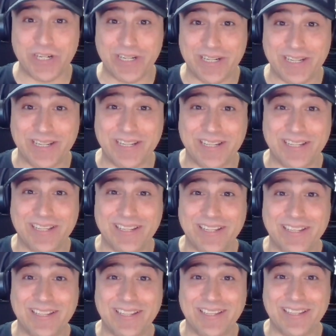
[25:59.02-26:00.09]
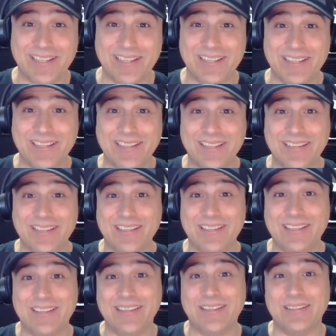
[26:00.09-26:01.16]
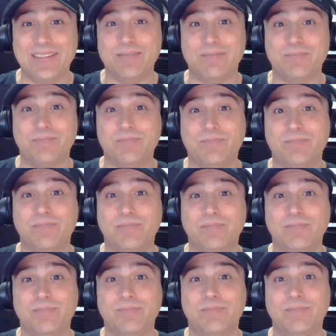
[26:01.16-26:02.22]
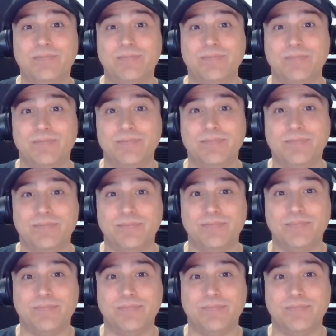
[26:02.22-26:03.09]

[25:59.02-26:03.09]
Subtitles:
[no speech]